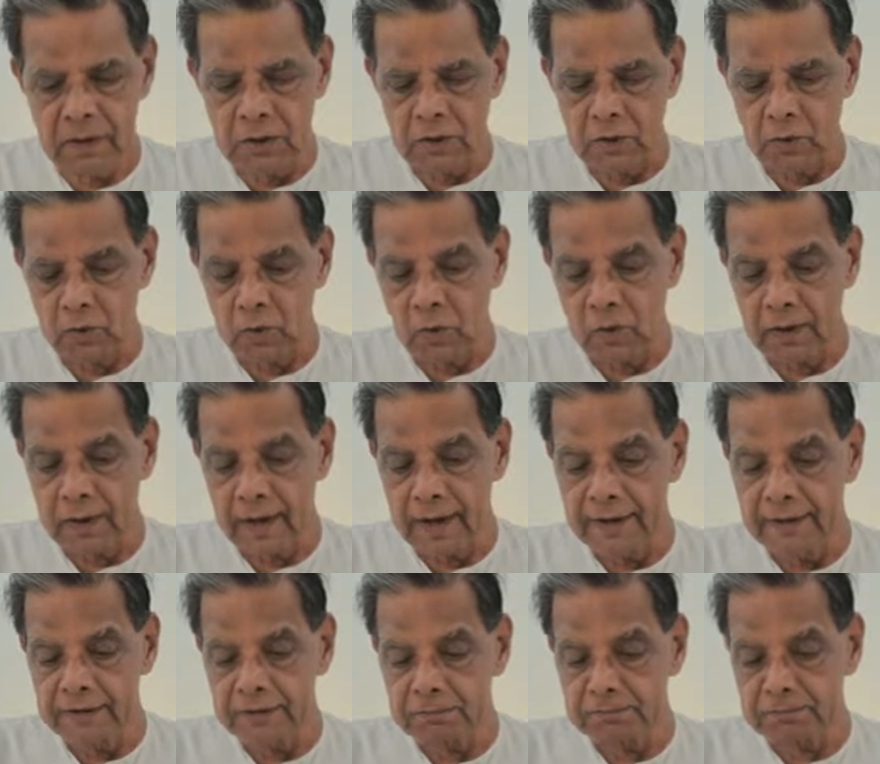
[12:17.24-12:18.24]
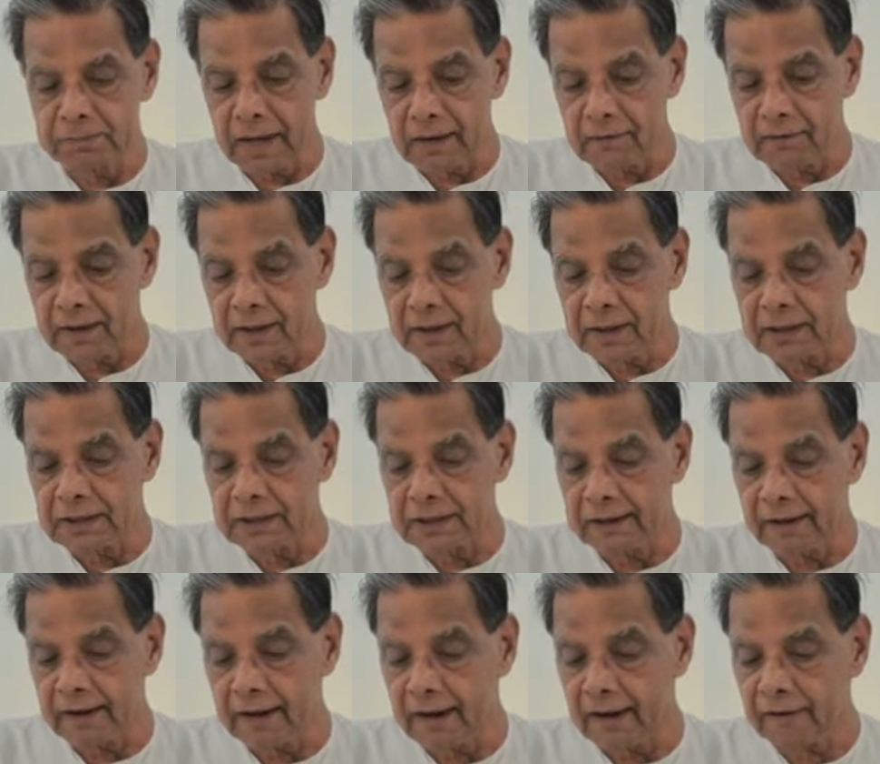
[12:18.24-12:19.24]
So could life's power
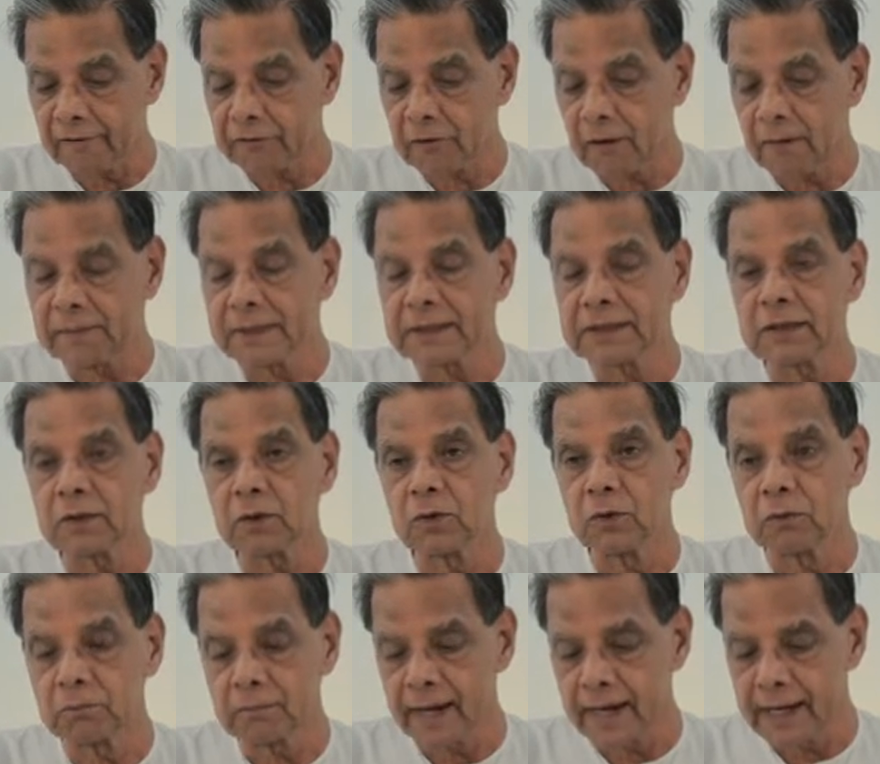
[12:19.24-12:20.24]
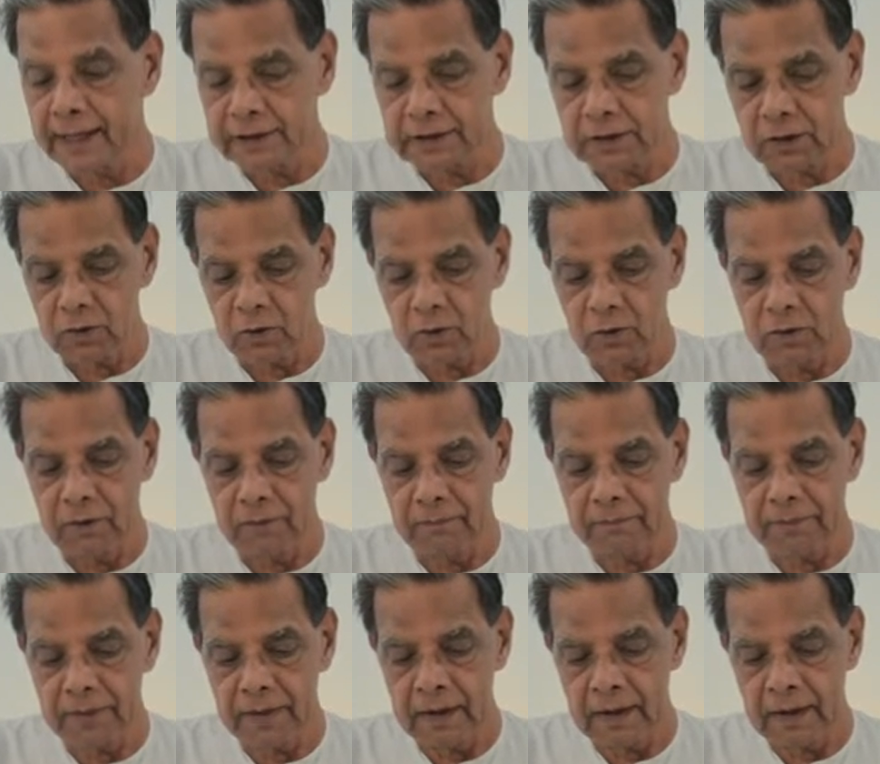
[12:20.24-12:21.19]
shake from its rule, mind's rule,